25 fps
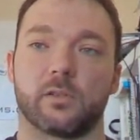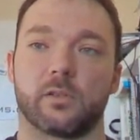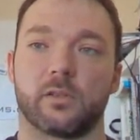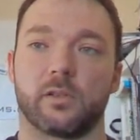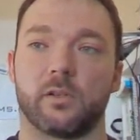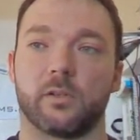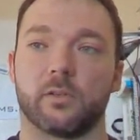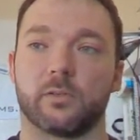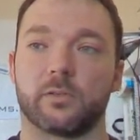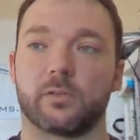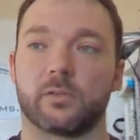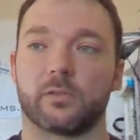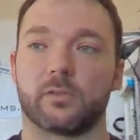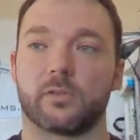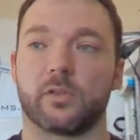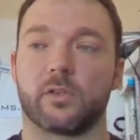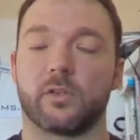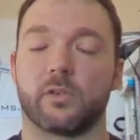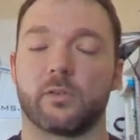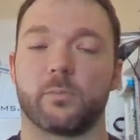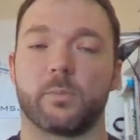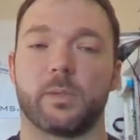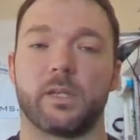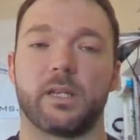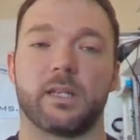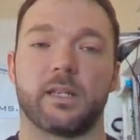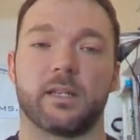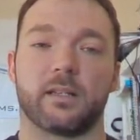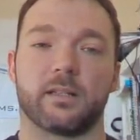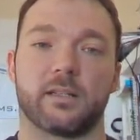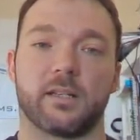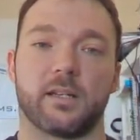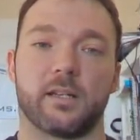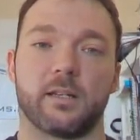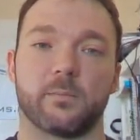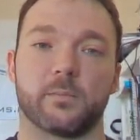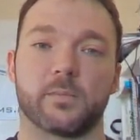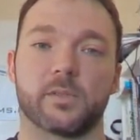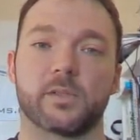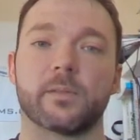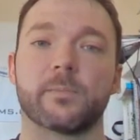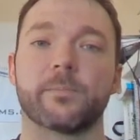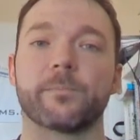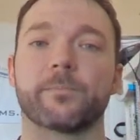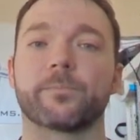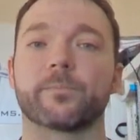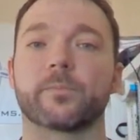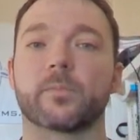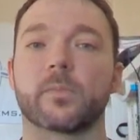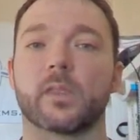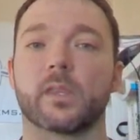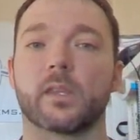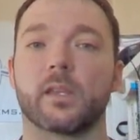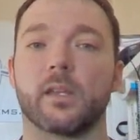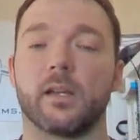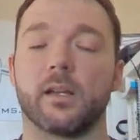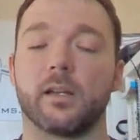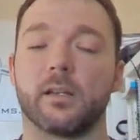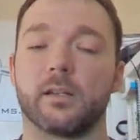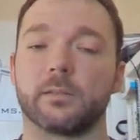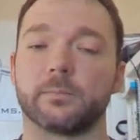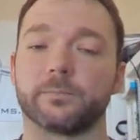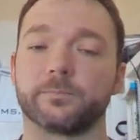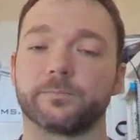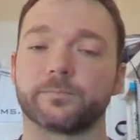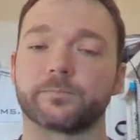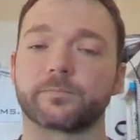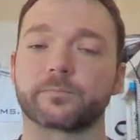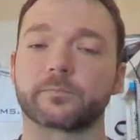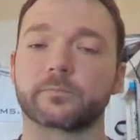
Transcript: closer to your peaking times. Um,